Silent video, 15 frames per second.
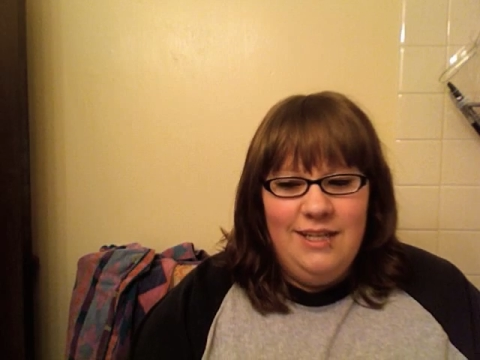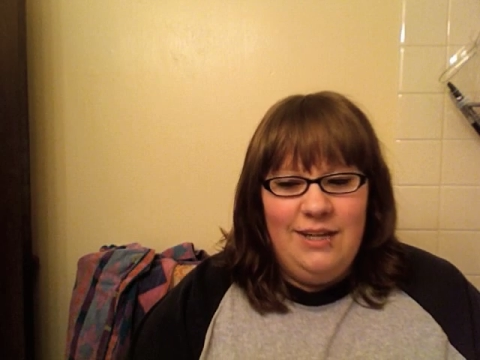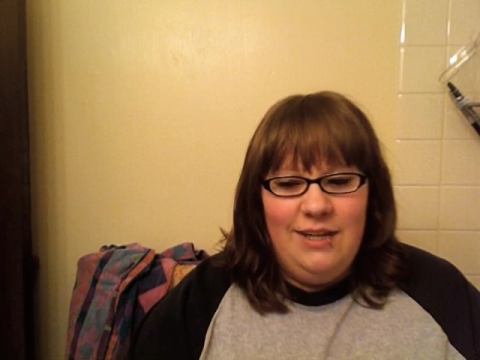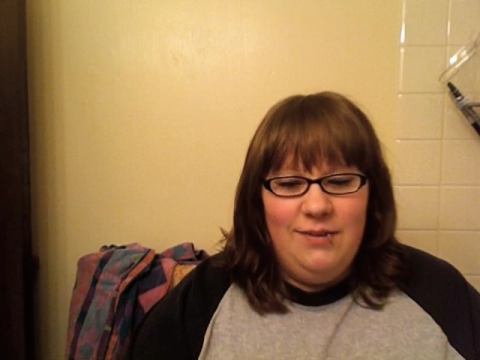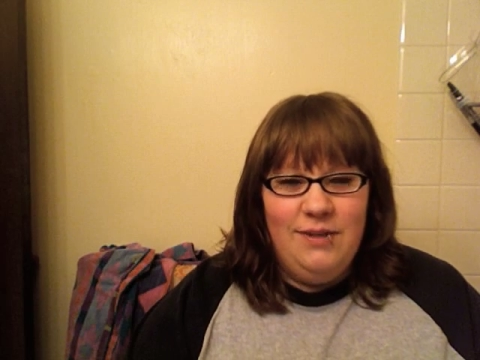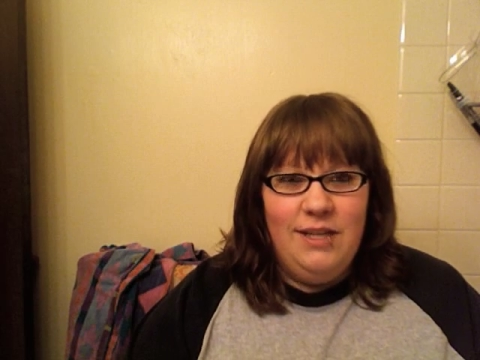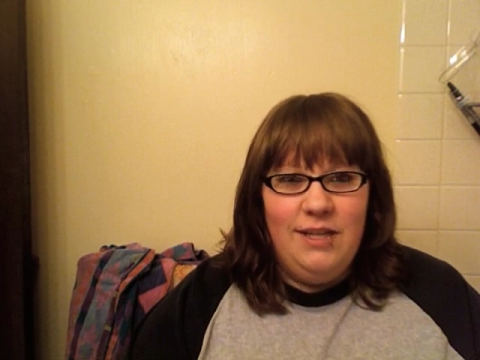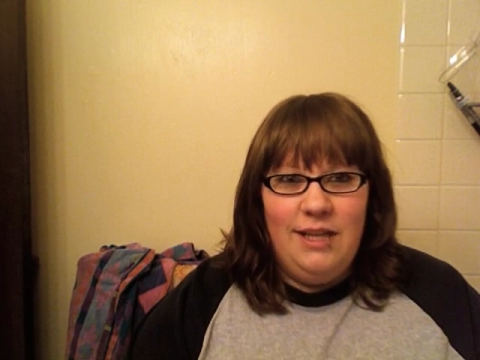I
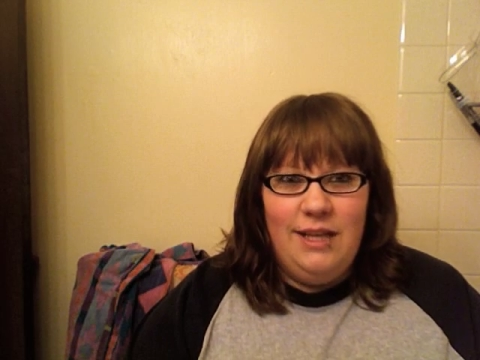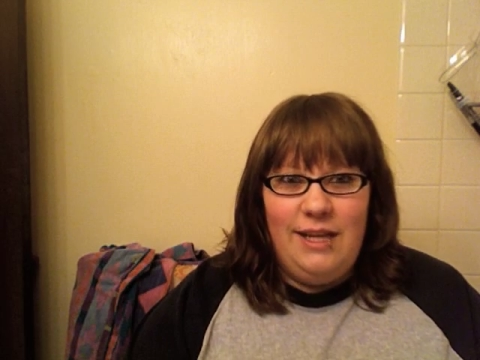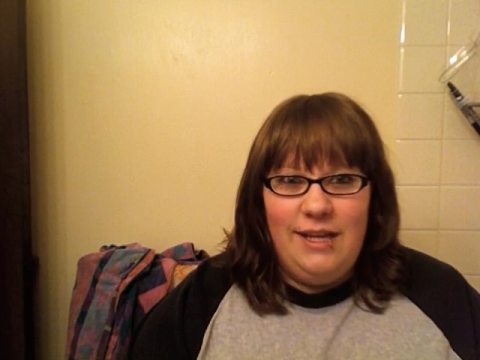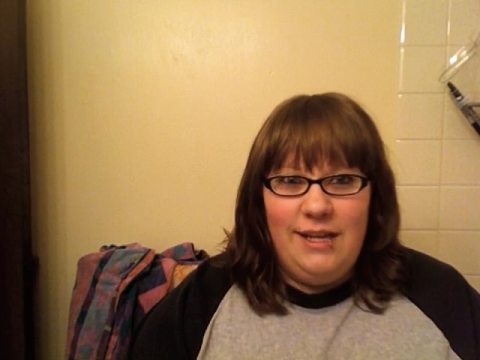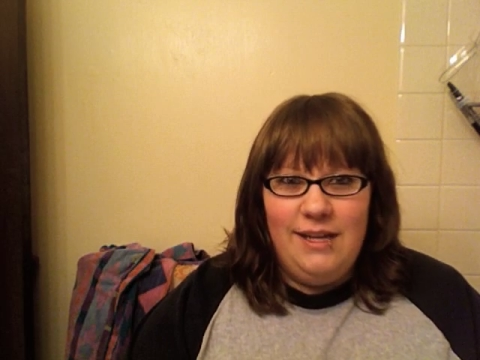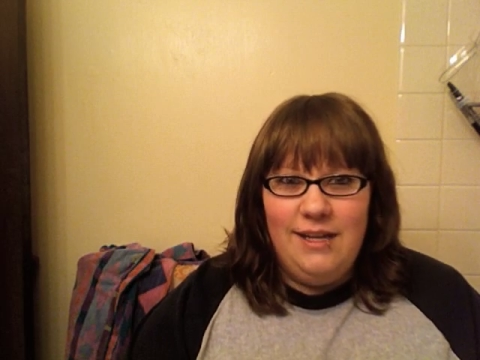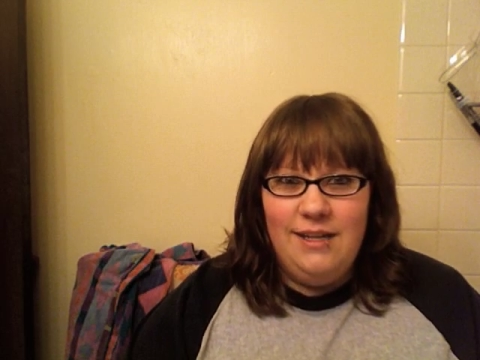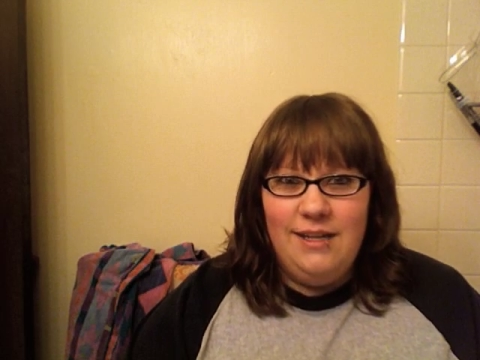really
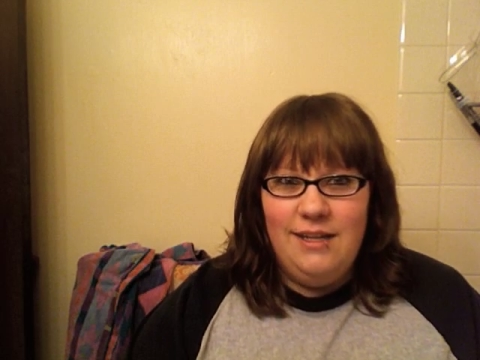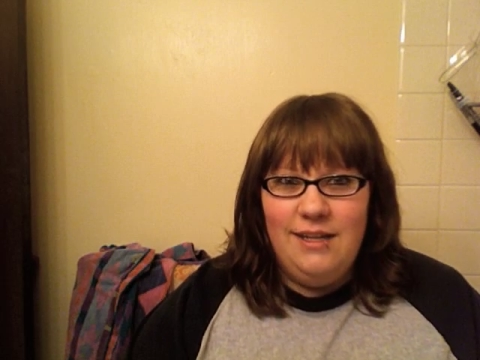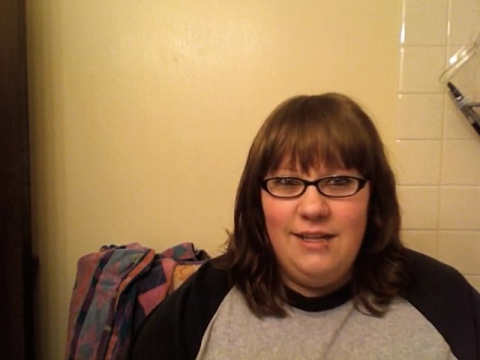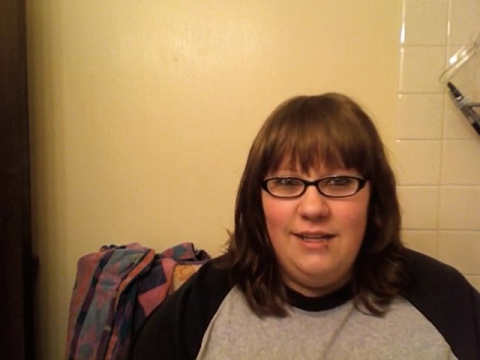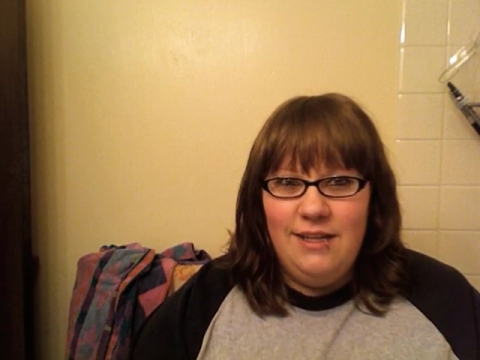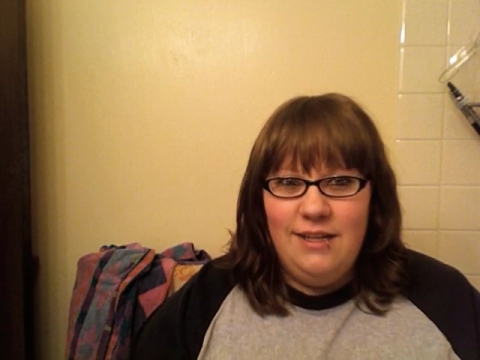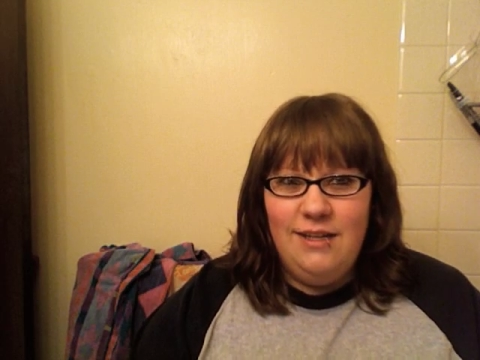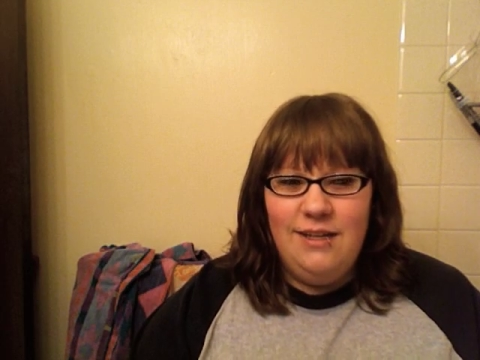like
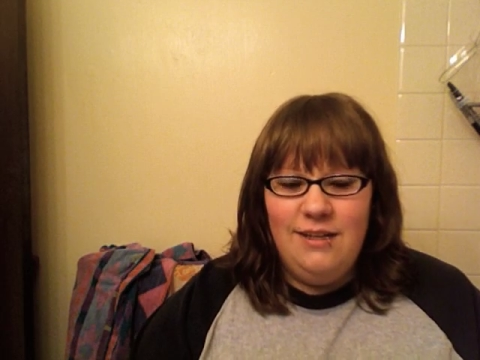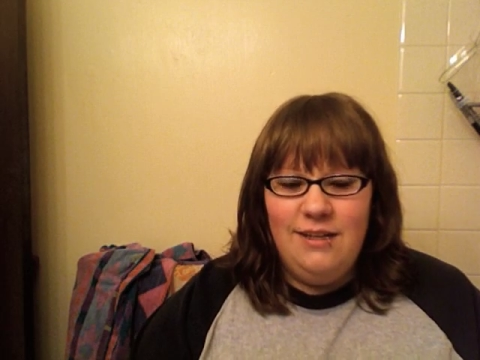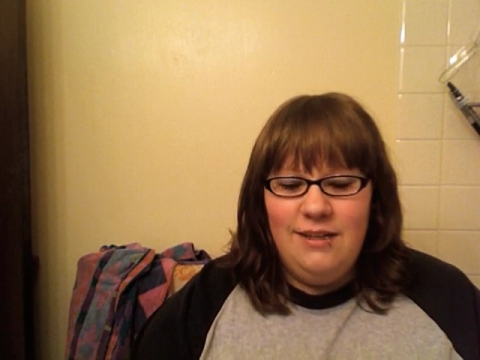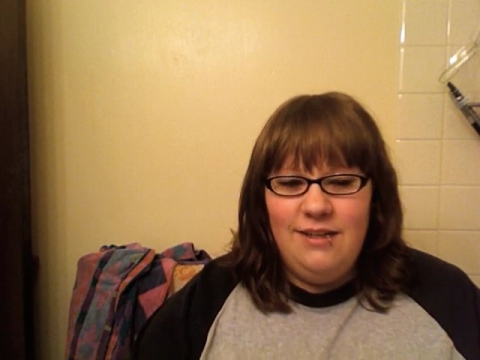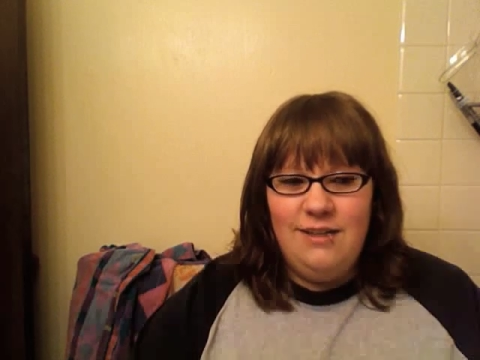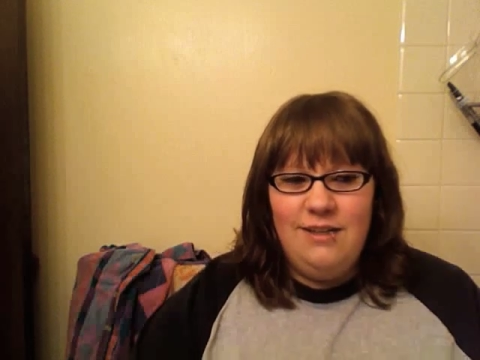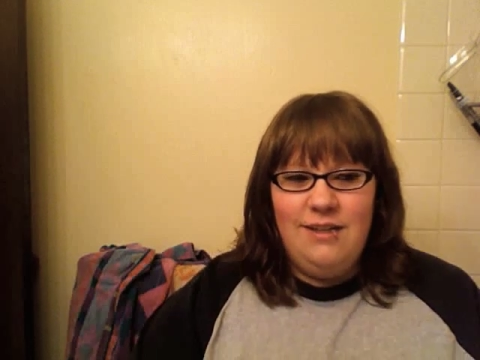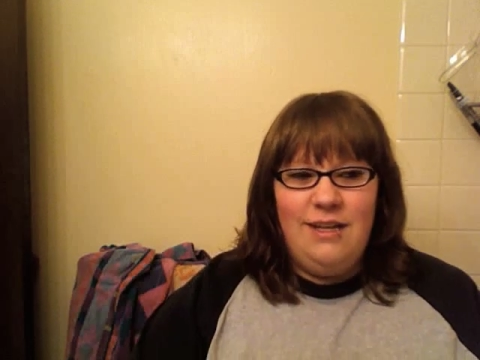
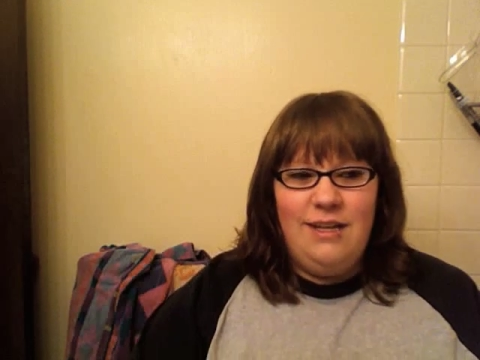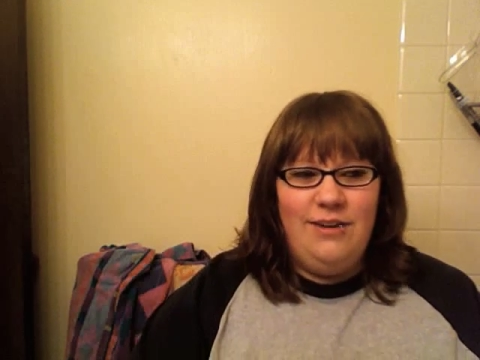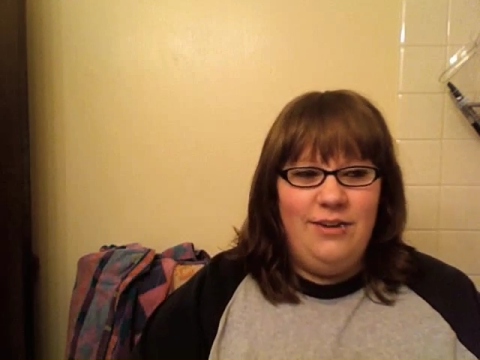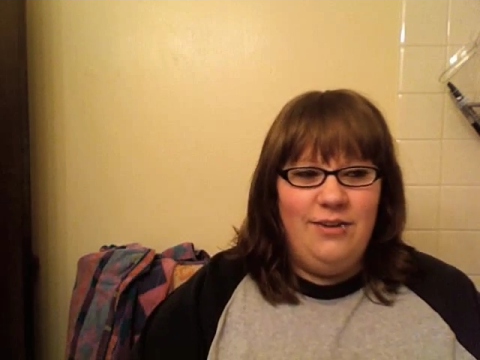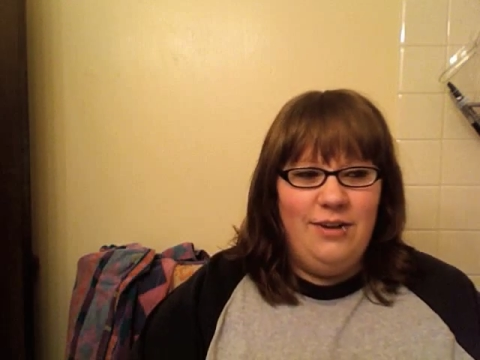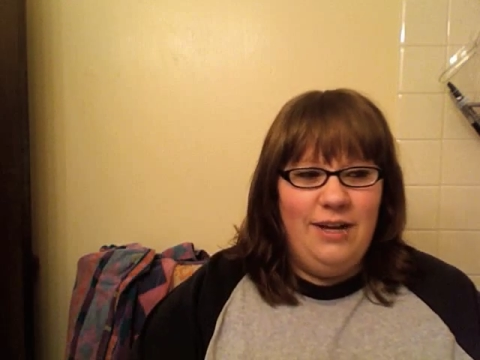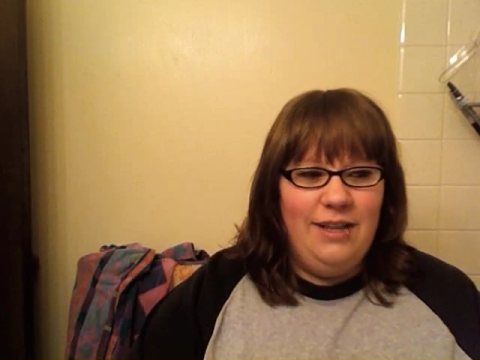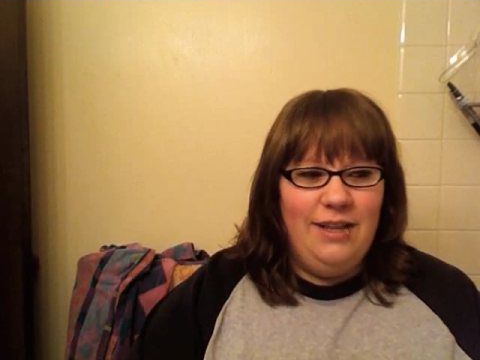don't
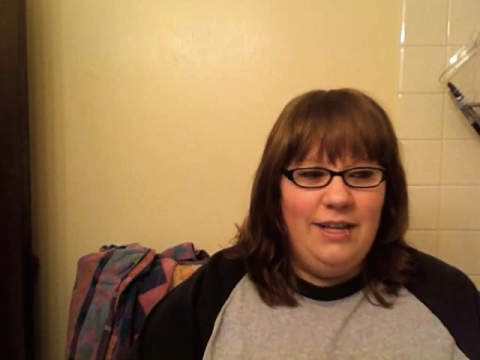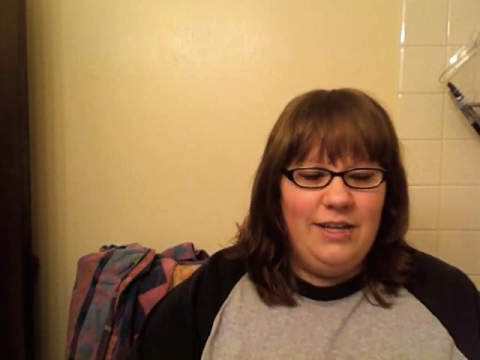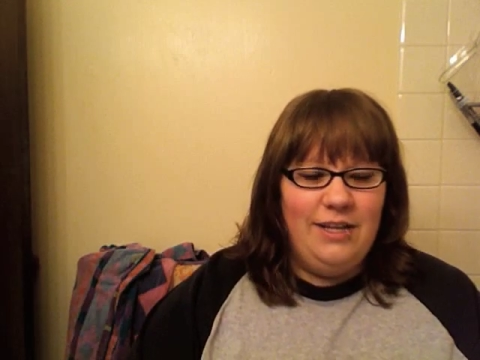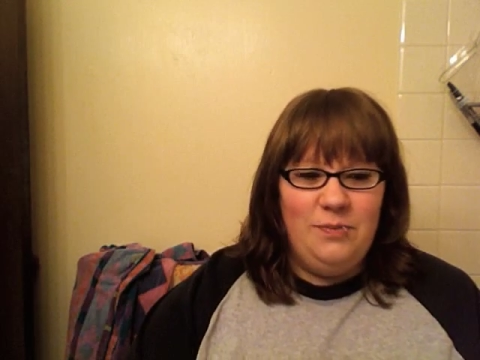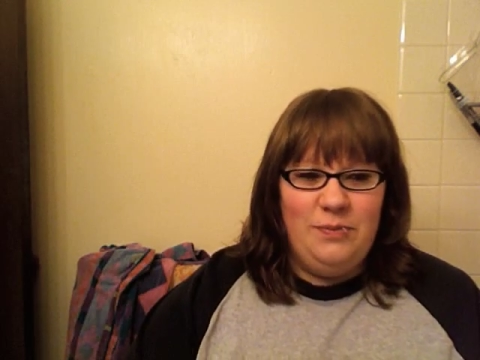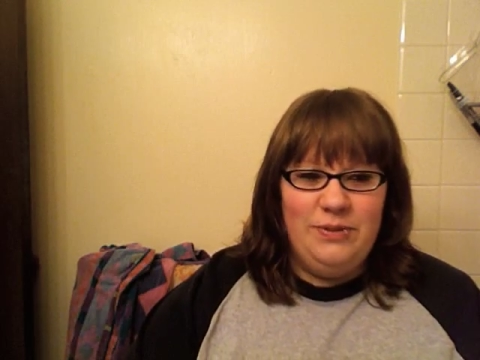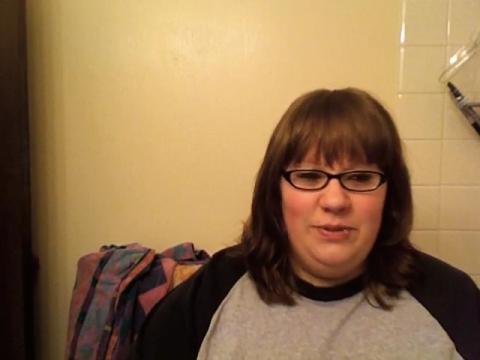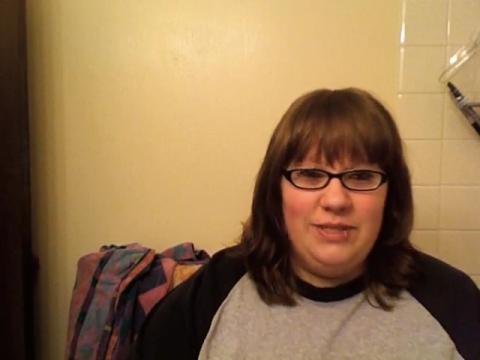know. Uh, I like new
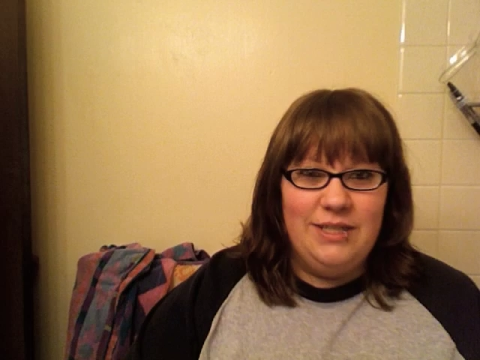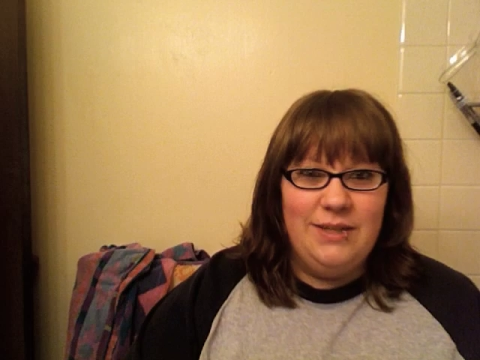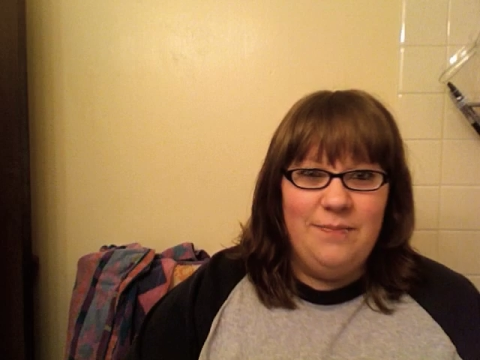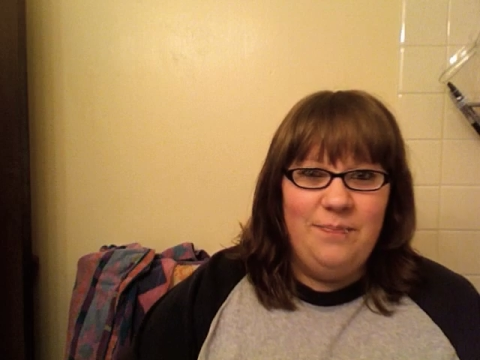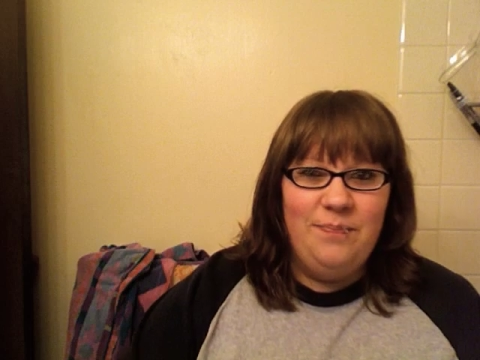music.